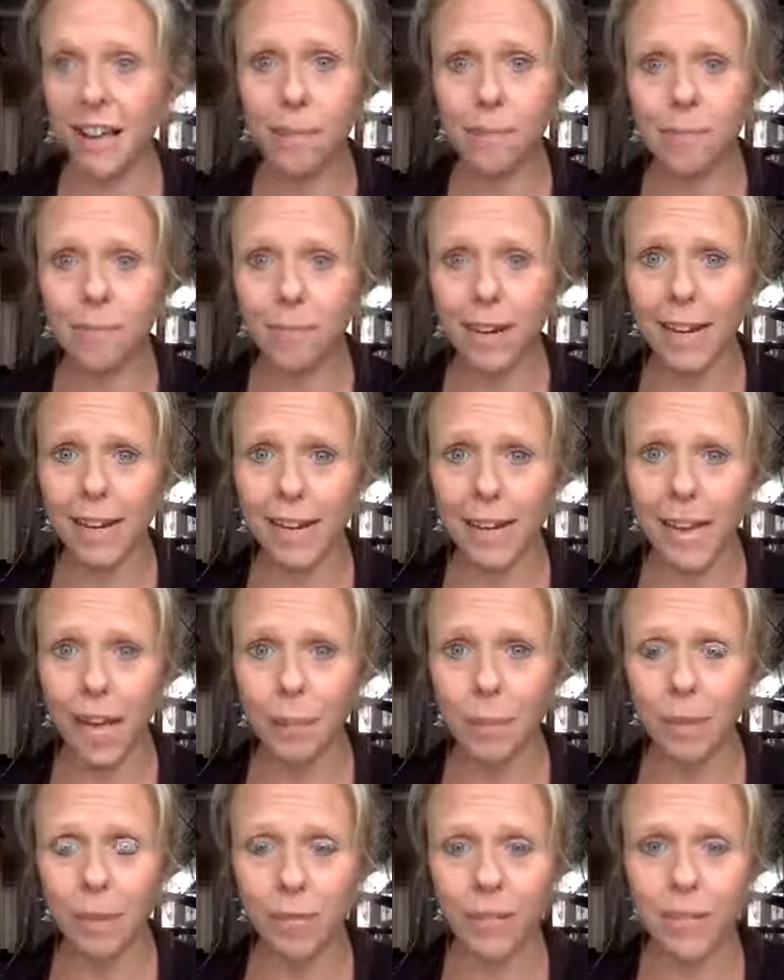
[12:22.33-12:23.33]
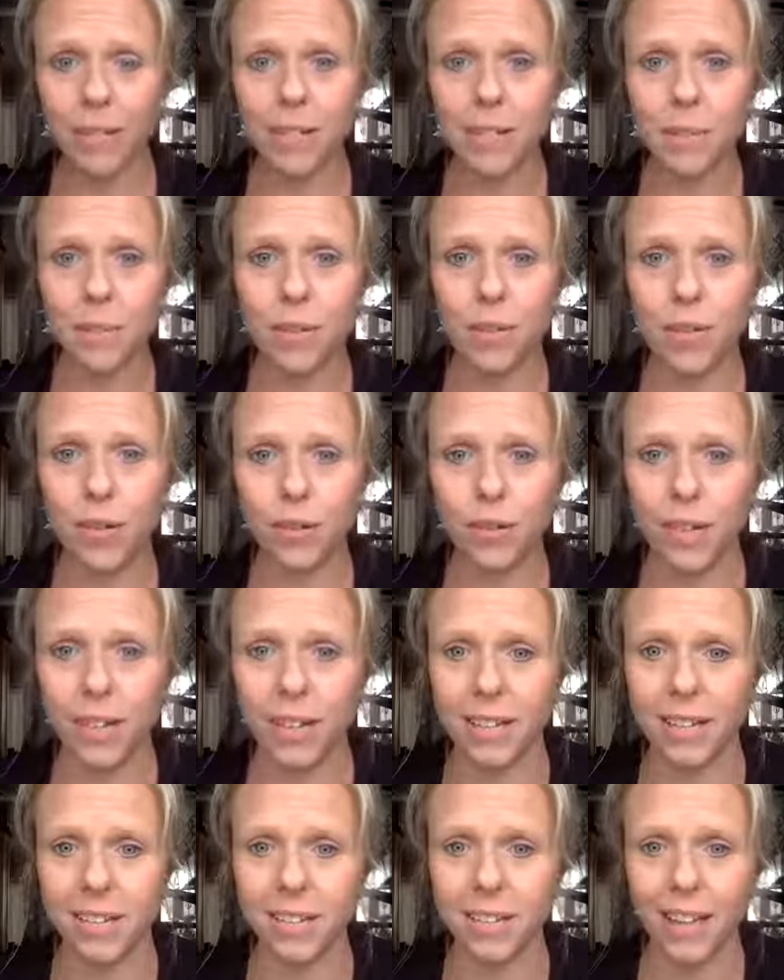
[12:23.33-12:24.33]
I'm really happy for it to be two
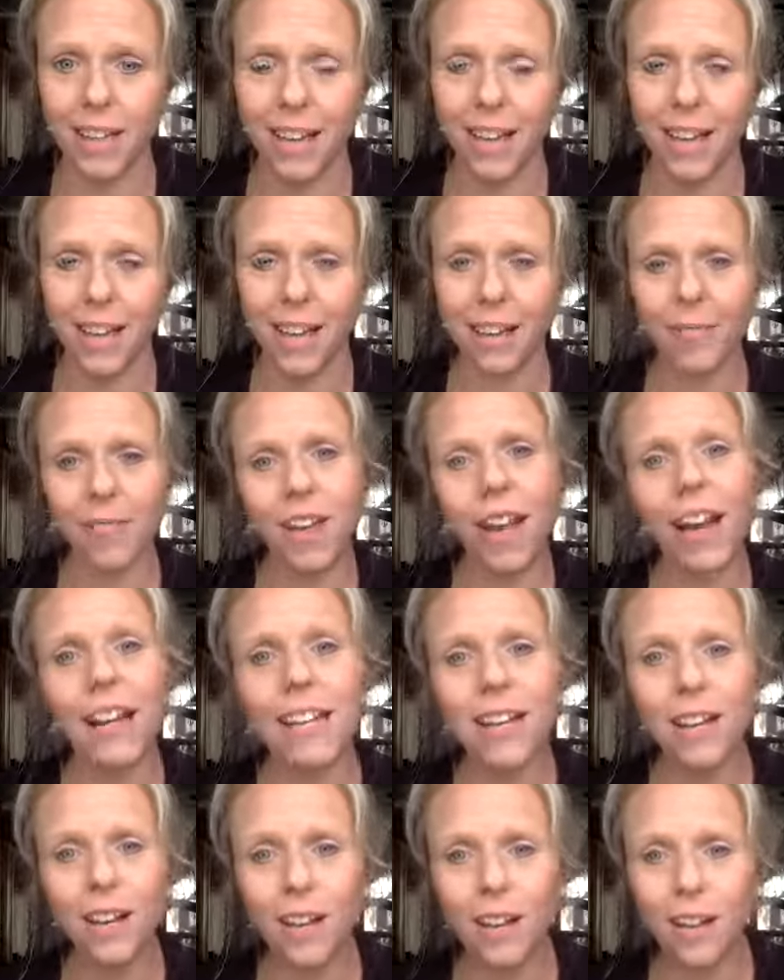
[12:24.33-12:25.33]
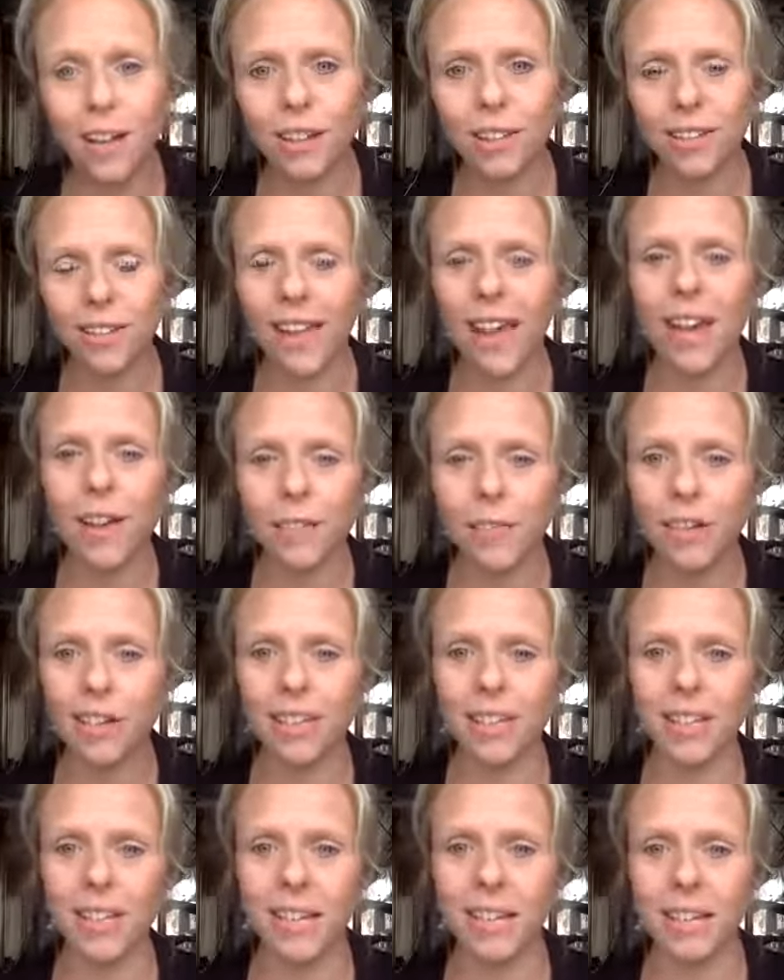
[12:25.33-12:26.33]
years. I've kind of learned that
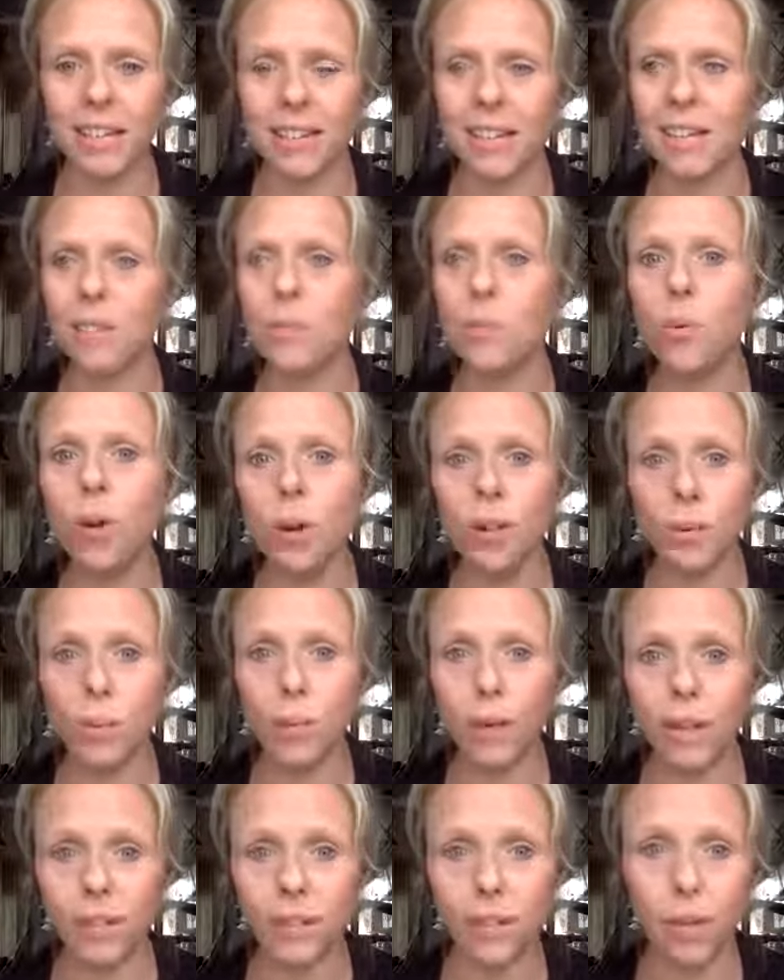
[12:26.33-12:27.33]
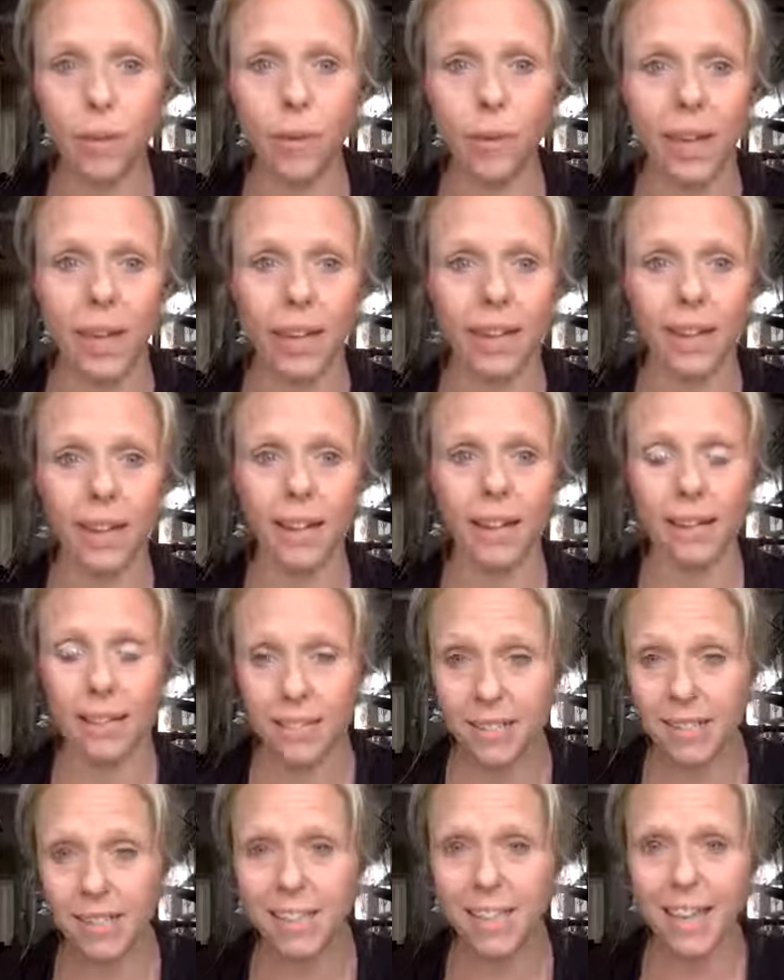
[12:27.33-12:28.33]
everything that is worthwhile doing
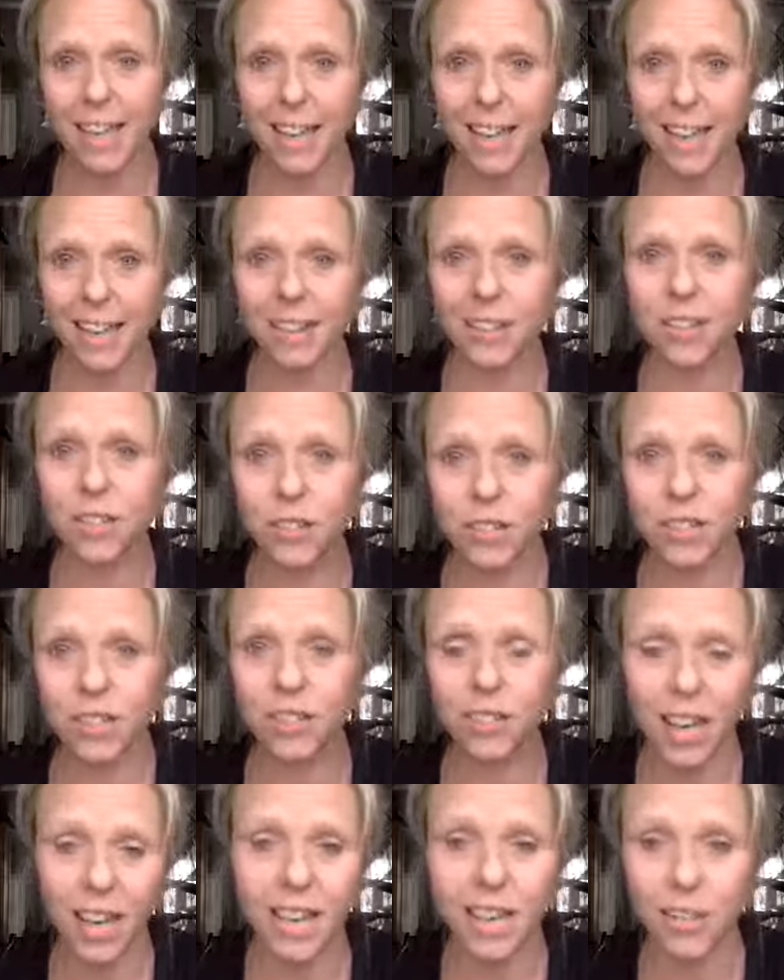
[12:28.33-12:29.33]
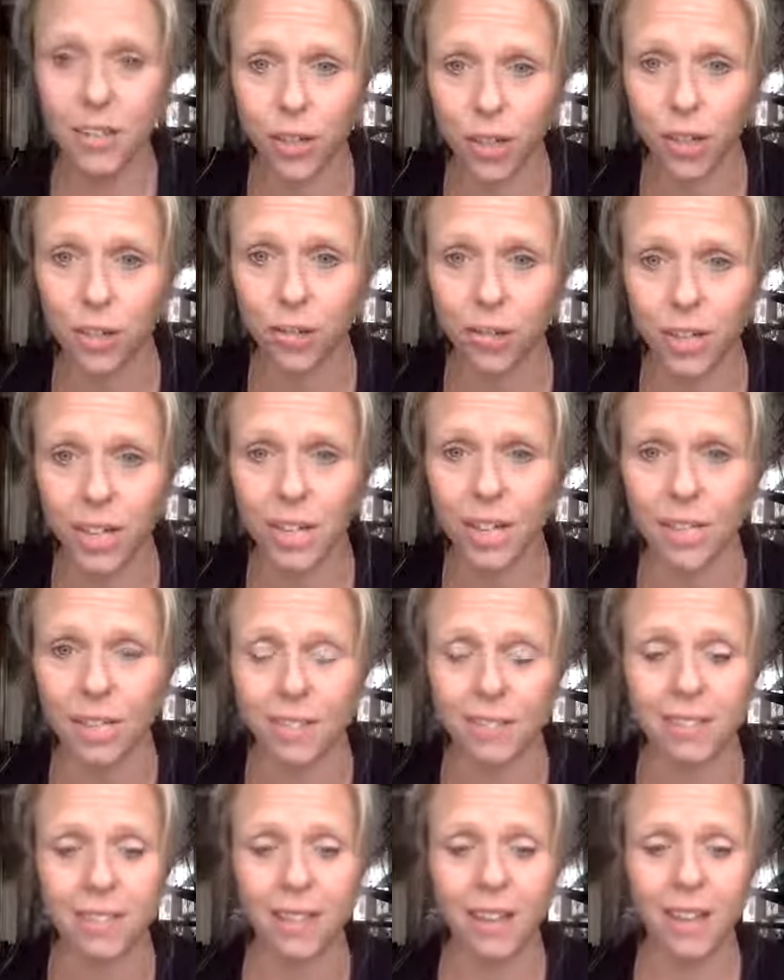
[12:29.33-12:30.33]
and sticking at does take two
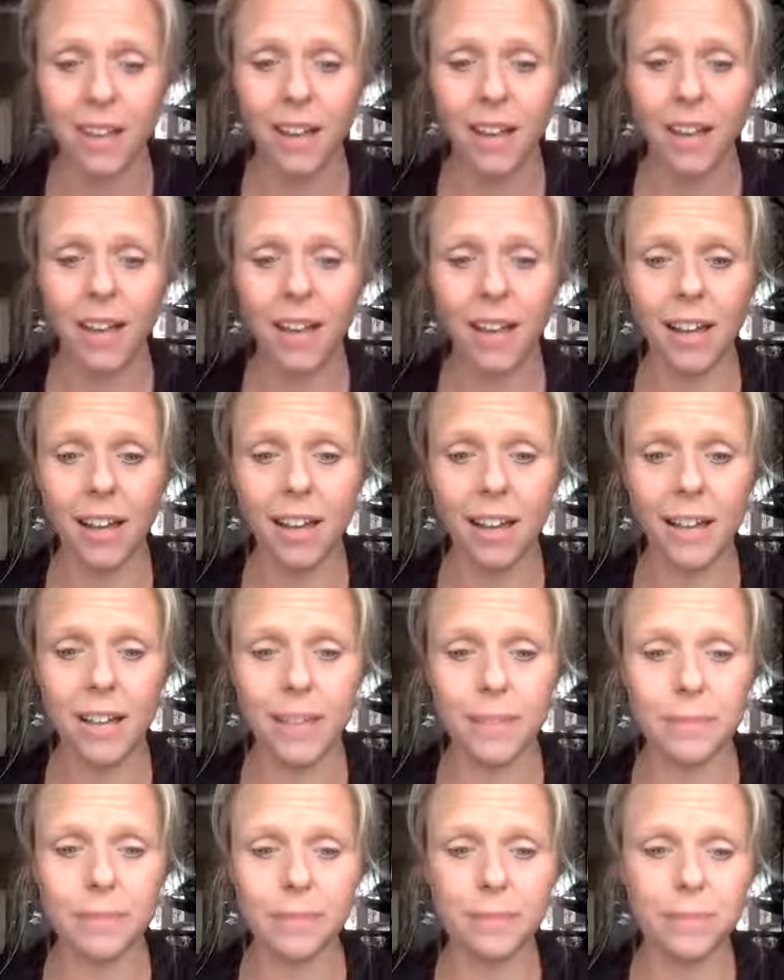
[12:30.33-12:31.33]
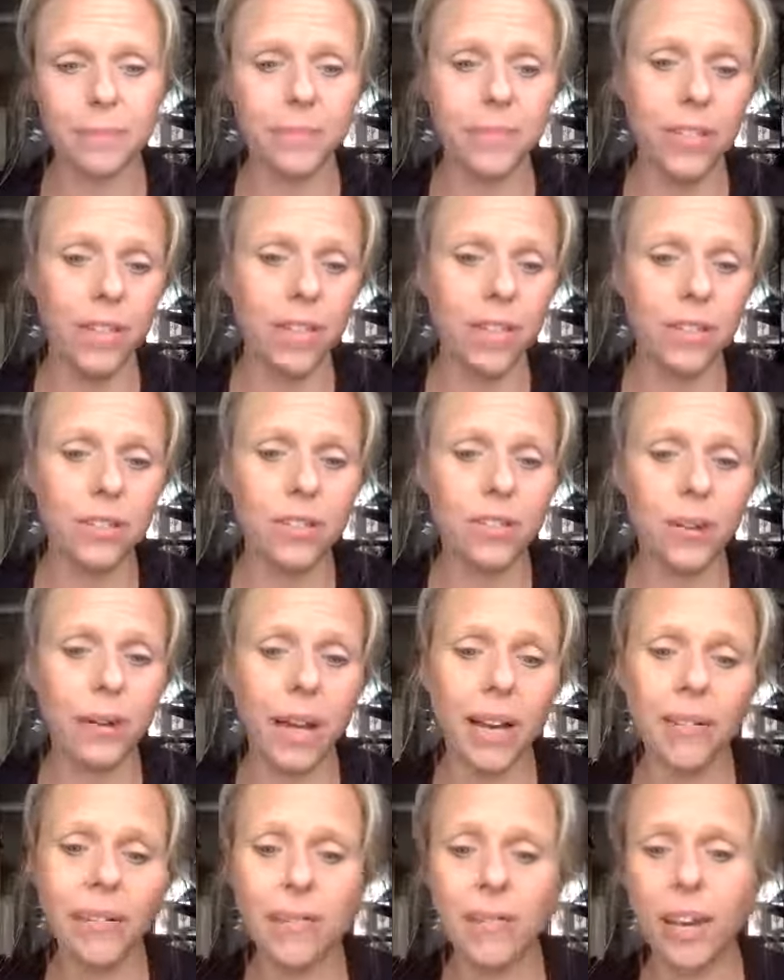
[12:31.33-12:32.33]
years. Um, so
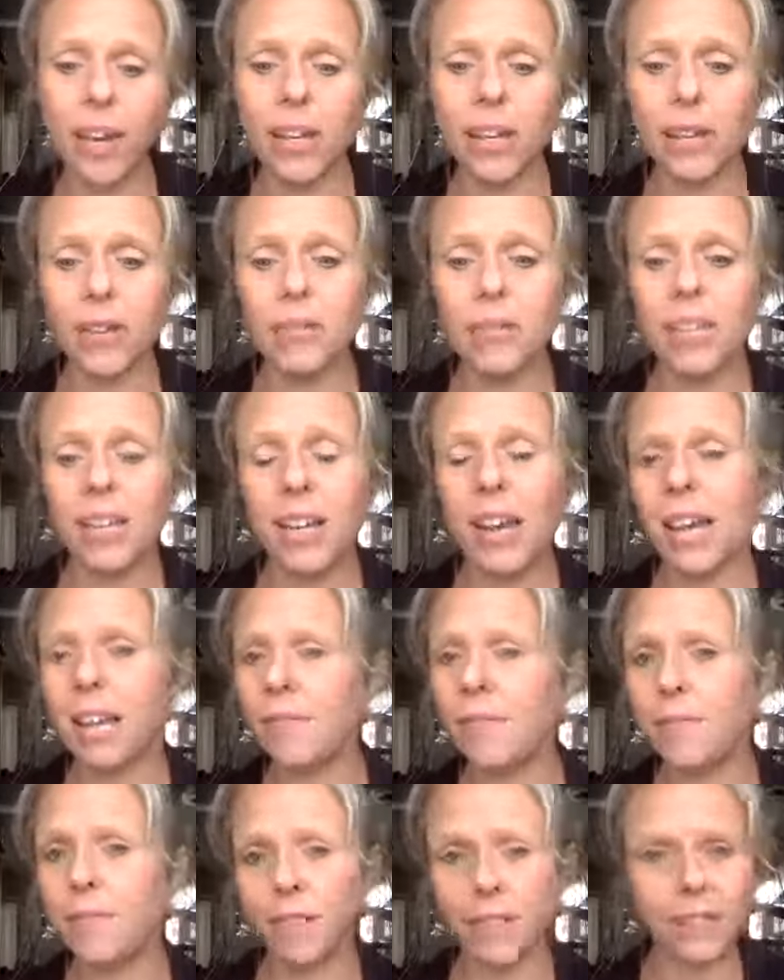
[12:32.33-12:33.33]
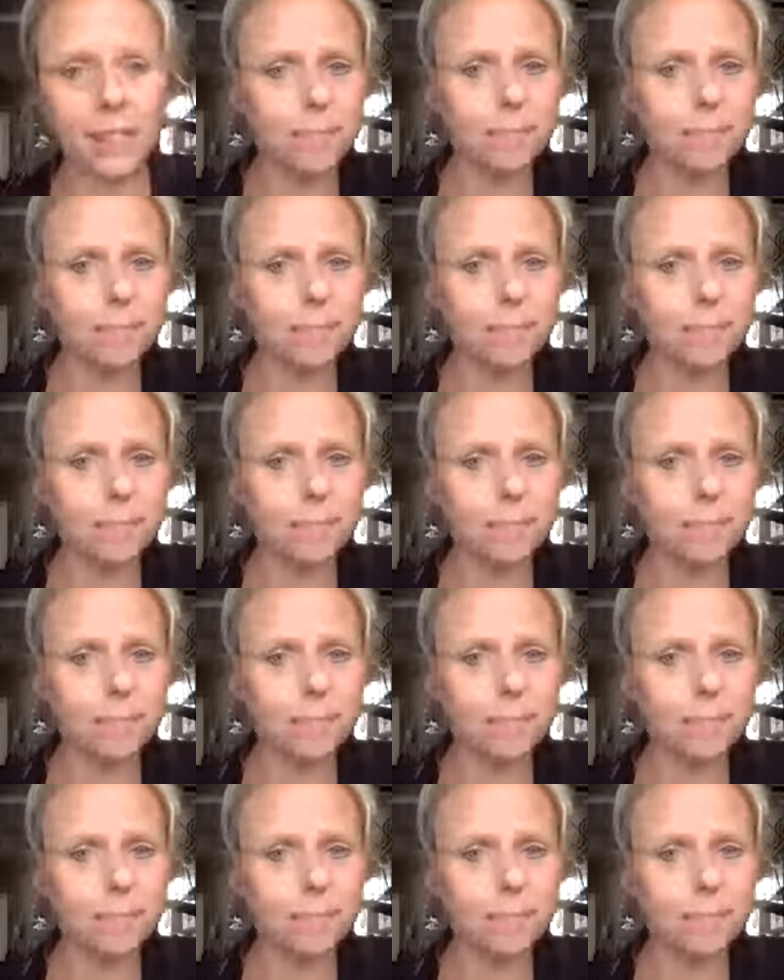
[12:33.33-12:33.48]
I invite you to kind of